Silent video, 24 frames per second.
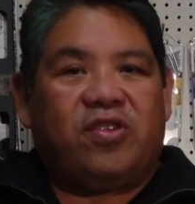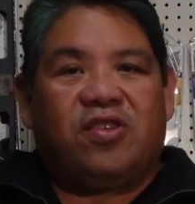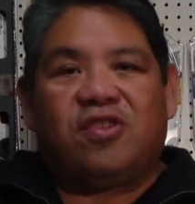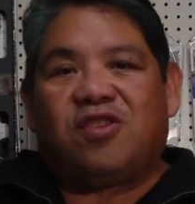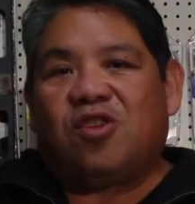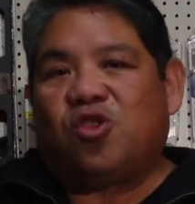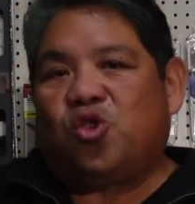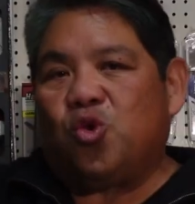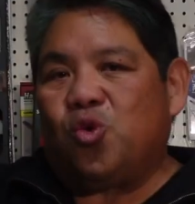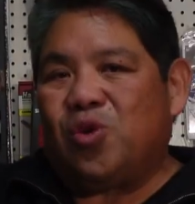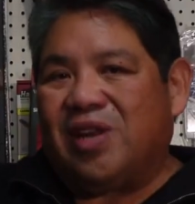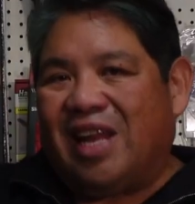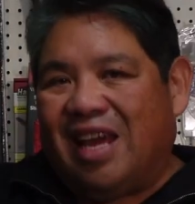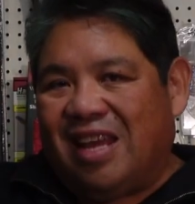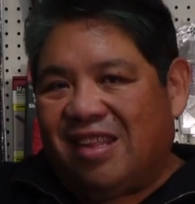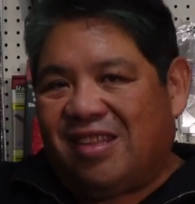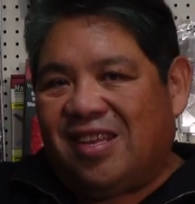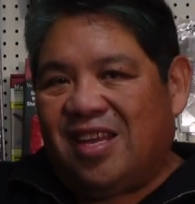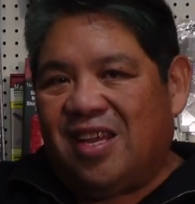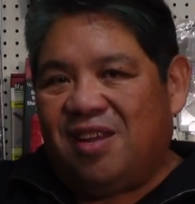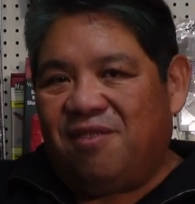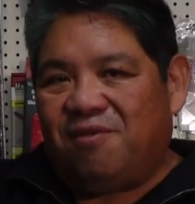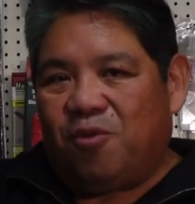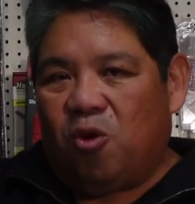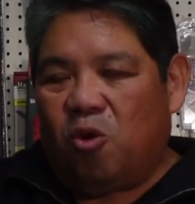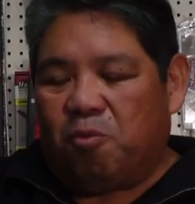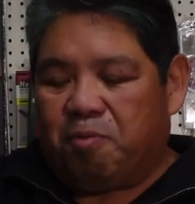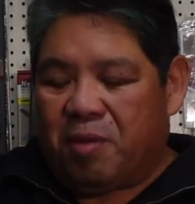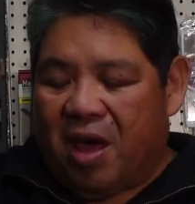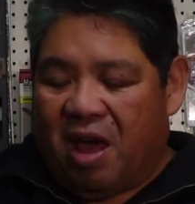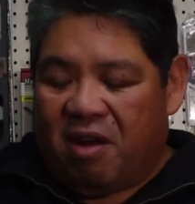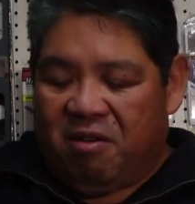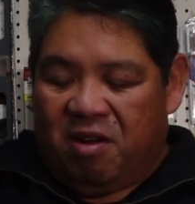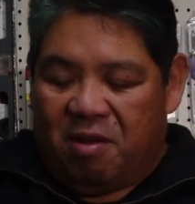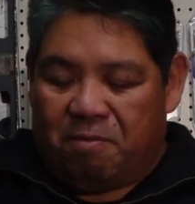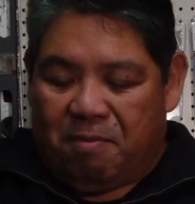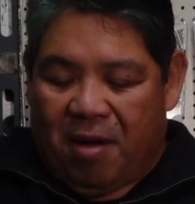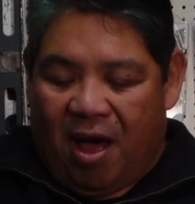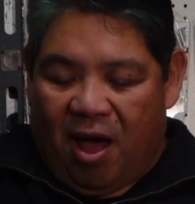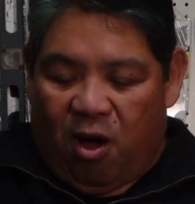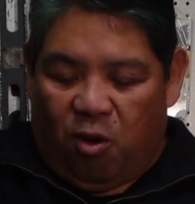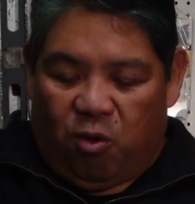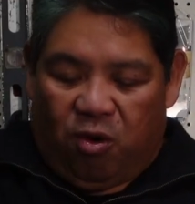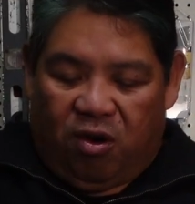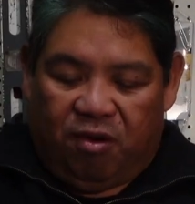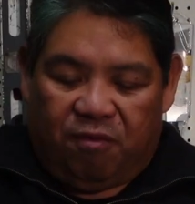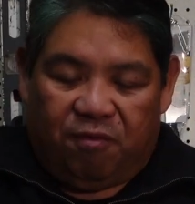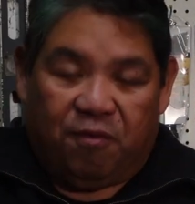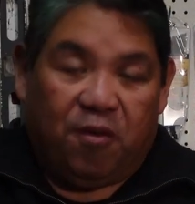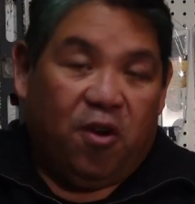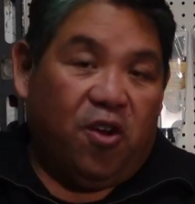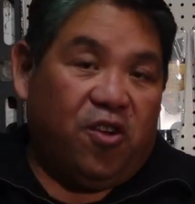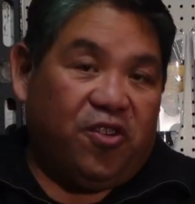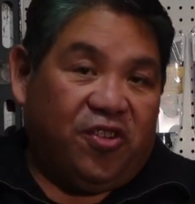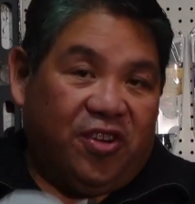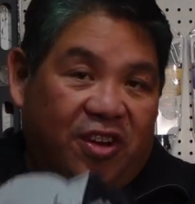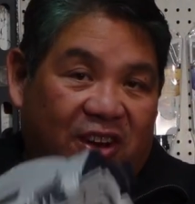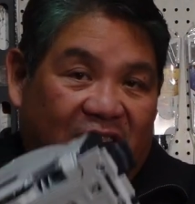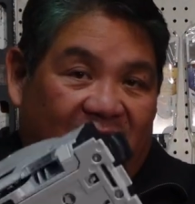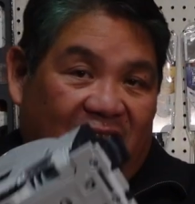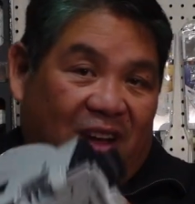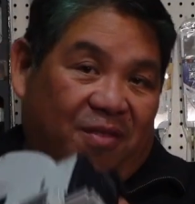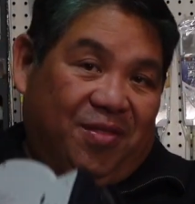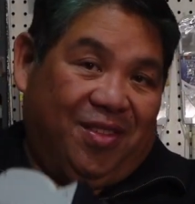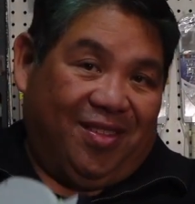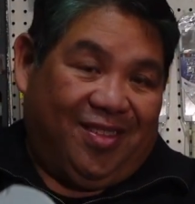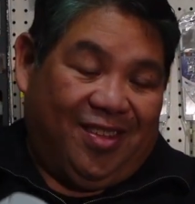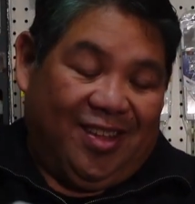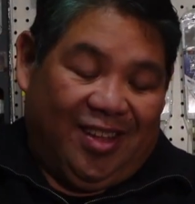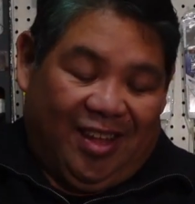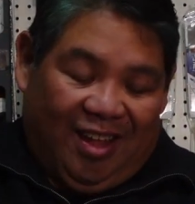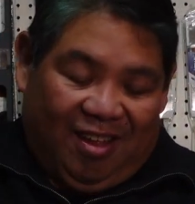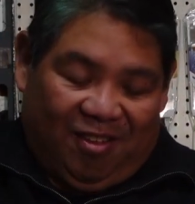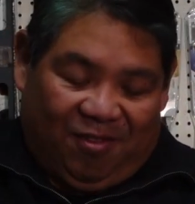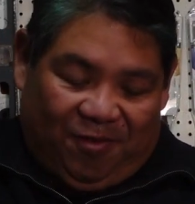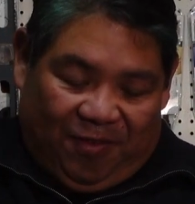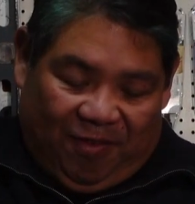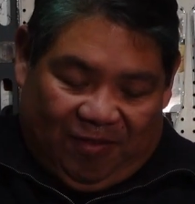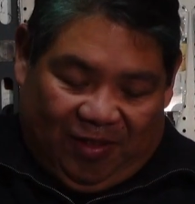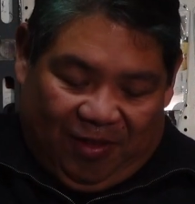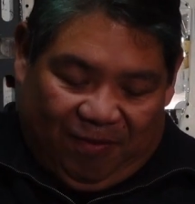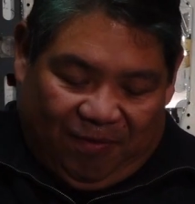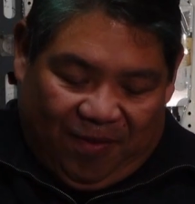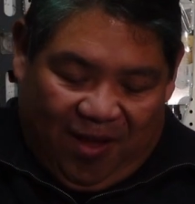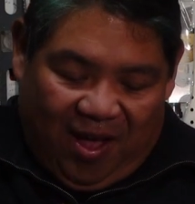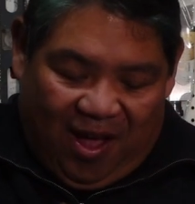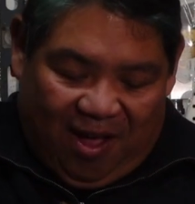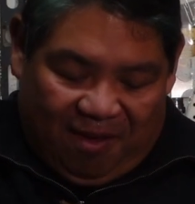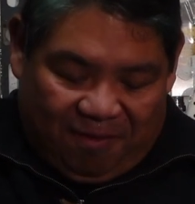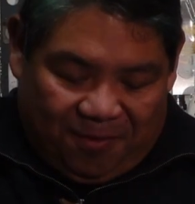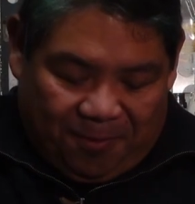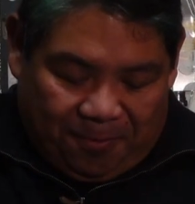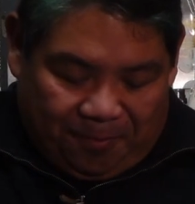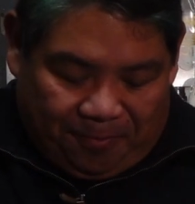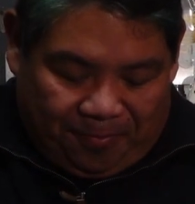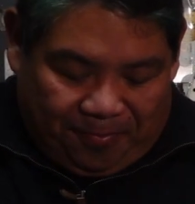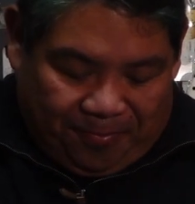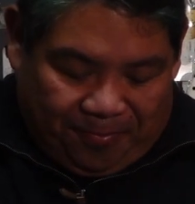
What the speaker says: is the dual 18-volt battery-powered version of the TS55.